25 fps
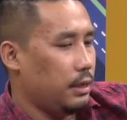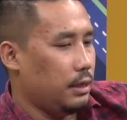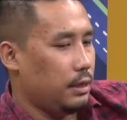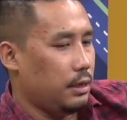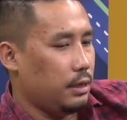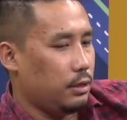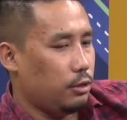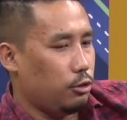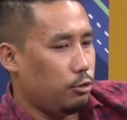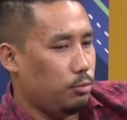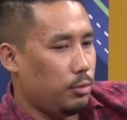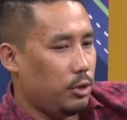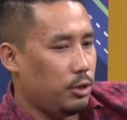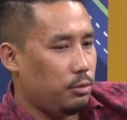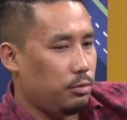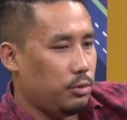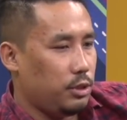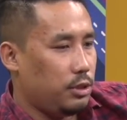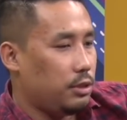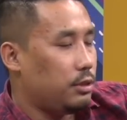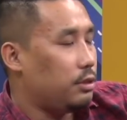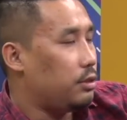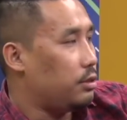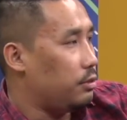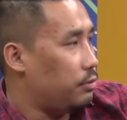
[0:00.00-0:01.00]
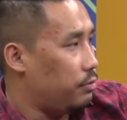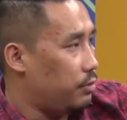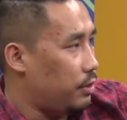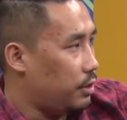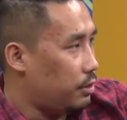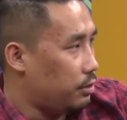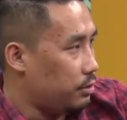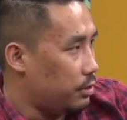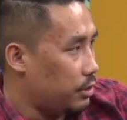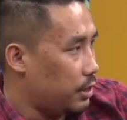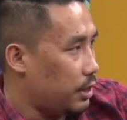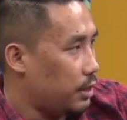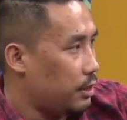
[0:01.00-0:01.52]
Kumbha bishi severe
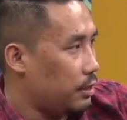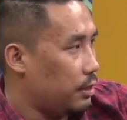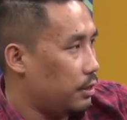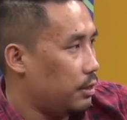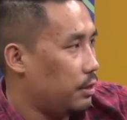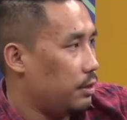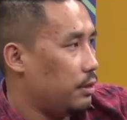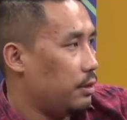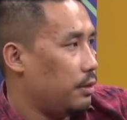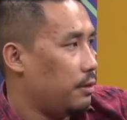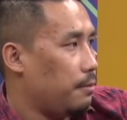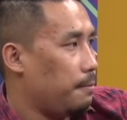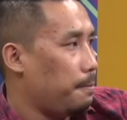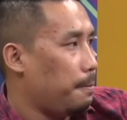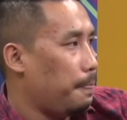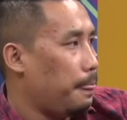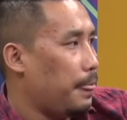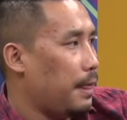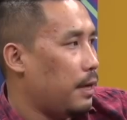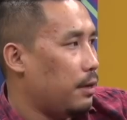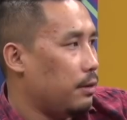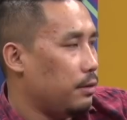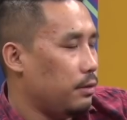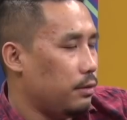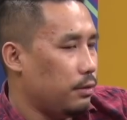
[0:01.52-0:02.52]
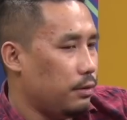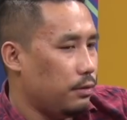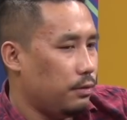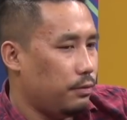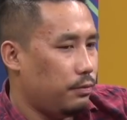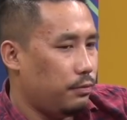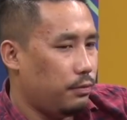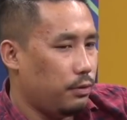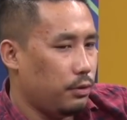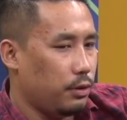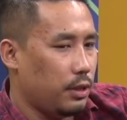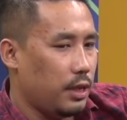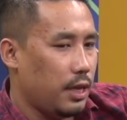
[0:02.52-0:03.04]
ho jai do. So
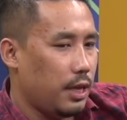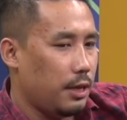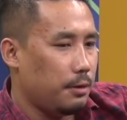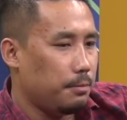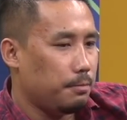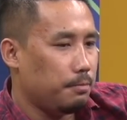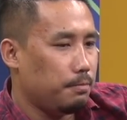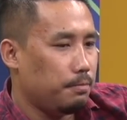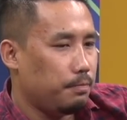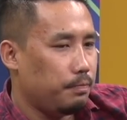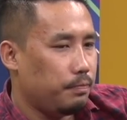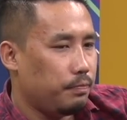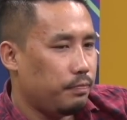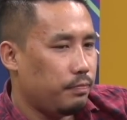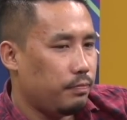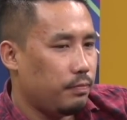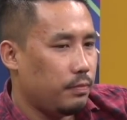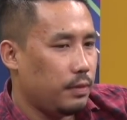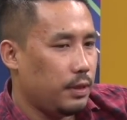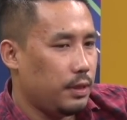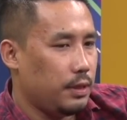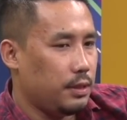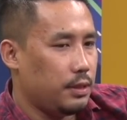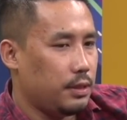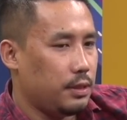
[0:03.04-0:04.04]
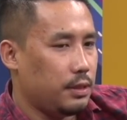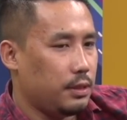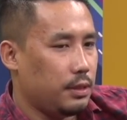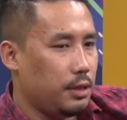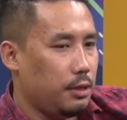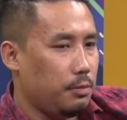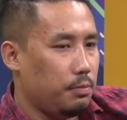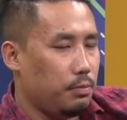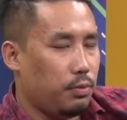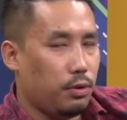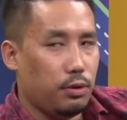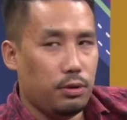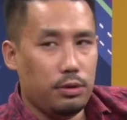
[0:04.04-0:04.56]
for them, it's
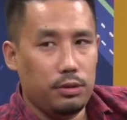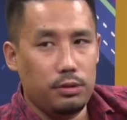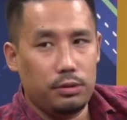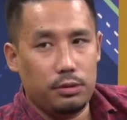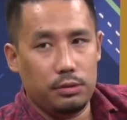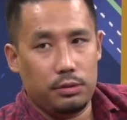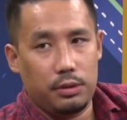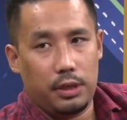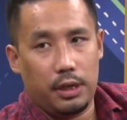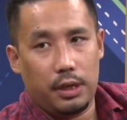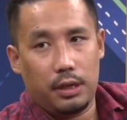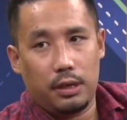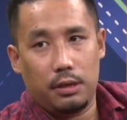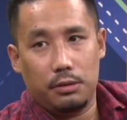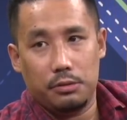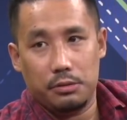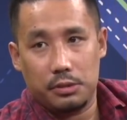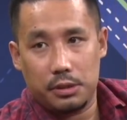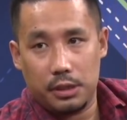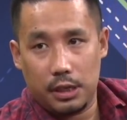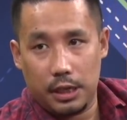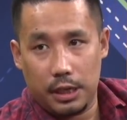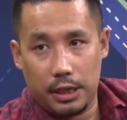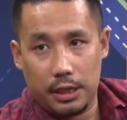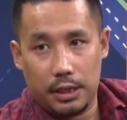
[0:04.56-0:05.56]
important to take counseling.